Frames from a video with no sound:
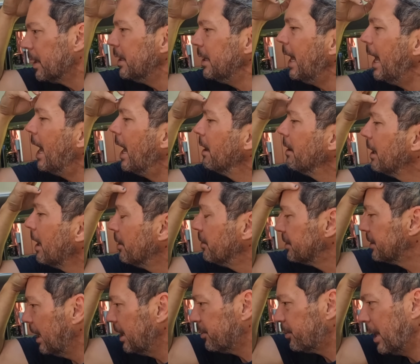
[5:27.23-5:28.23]
Yeah,
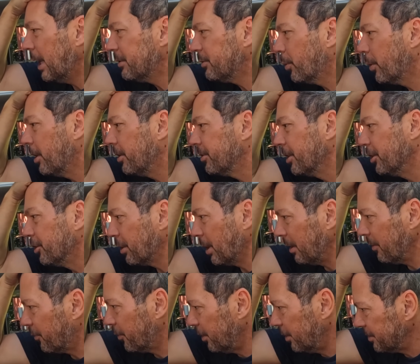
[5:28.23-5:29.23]
that's what I was going to
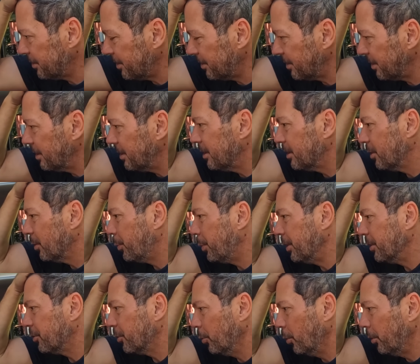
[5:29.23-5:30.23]
try first, is a
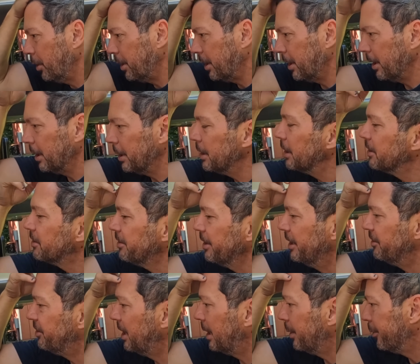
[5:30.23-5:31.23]
piece of wood and a
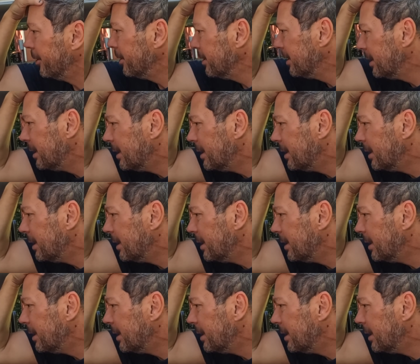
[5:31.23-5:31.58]
sledgehammer.